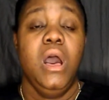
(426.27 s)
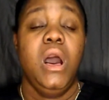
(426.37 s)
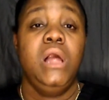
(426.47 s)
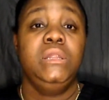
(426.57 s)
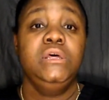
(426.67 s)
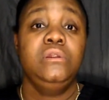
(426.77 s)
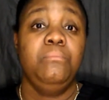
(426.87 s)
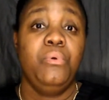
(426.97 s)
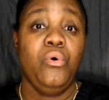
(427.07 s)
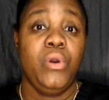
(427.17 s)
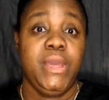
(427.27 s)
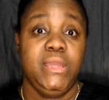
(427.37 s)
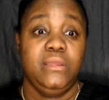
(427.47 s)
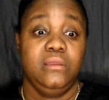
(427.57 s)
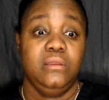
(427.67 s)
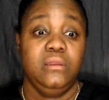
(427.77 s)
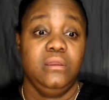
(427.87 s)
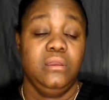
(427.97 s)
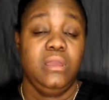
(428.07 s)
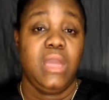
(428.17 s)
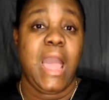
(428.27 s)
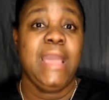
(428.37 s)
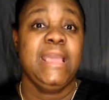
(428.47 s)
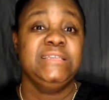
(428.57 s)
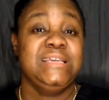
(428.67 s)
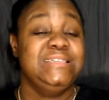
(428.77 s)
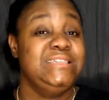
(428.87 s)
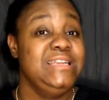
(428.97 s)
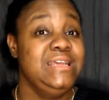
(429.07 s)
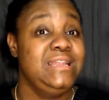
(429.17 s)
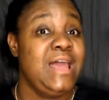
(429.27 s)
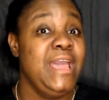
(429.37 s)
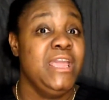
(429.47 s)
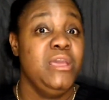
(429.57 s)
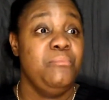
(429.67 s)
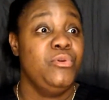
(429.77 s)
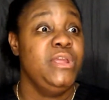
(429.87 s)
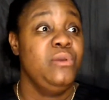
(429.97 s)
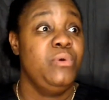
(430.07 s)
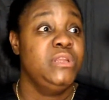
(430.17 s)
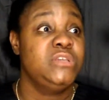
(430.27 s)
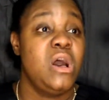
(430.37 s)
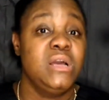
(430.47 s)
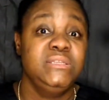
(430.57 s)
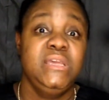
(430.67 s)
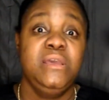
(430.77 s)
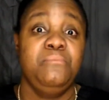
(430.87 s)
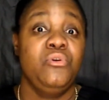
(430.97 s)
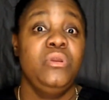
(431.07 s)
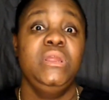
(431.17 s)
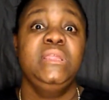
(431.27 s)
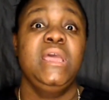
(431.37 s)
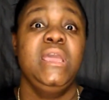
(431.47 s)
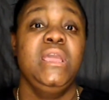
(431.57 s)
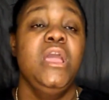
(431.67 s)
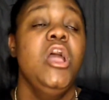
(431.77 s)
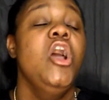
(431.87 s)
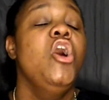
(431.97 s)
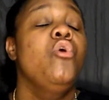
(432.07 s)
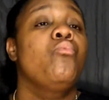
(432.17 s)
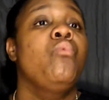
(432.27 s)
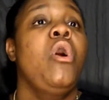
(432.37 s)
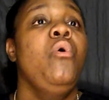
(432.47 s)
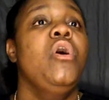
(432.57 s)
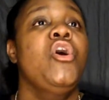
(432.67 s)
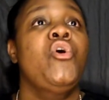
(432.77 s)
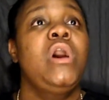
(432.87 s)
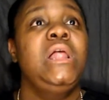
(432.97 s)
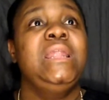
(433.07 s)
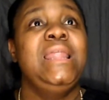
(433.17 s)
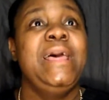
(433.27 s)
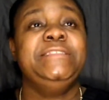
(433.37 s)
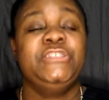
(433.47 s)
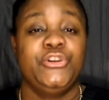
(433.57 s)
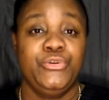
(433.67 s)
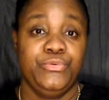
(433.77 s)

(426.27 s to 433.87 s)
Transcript: A little boy, I guess because she didn't like him or didn't want to talk to him or anything, wrote her a letter